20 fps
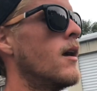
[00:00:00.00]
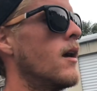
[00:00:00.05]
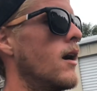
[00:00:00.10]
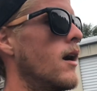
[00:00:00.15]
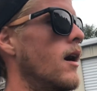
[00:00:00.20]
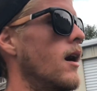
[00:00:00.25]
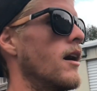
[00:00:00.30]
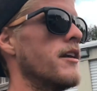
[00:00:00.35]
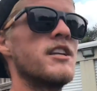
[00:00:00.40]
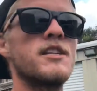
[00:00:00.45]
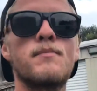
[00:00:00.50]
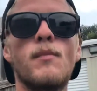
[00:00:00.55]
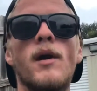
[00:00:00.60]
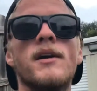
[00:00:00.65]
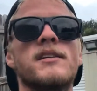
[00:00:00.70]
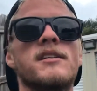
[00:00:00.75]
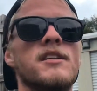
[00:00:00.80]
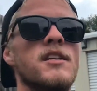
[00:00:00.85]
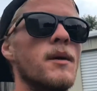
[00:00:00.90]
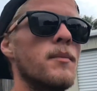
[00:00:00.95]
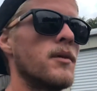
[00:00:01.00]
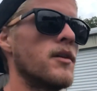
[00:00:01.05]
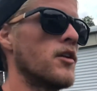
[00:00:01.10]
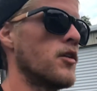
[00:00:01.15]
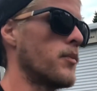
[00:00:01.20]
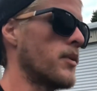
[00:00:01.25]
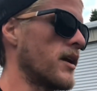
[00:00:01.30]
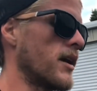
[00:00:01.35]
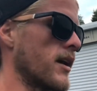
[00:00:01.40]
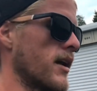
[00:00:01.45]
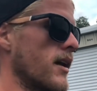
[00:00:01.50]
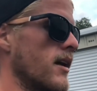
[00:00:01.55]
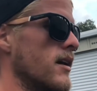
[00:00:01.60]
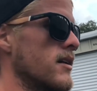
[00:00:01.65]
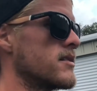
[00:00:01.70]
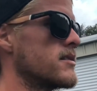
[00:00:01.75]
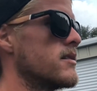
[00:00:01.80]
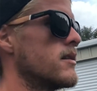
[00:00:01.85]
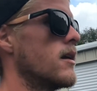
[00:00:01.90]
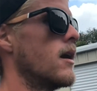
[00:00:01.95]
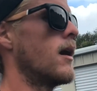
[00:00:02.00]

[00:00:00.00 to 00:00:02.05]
Just breaks it up a little bit, I guess.